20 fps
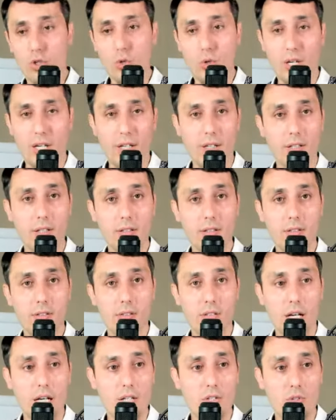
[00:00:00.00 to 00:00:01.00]
doing
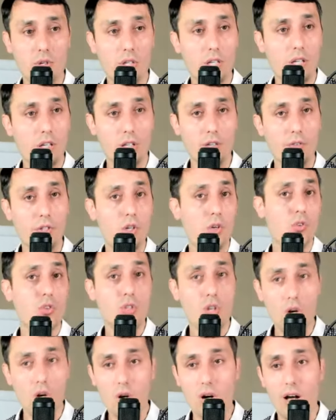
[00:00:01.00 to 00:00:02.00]
right so if you don't know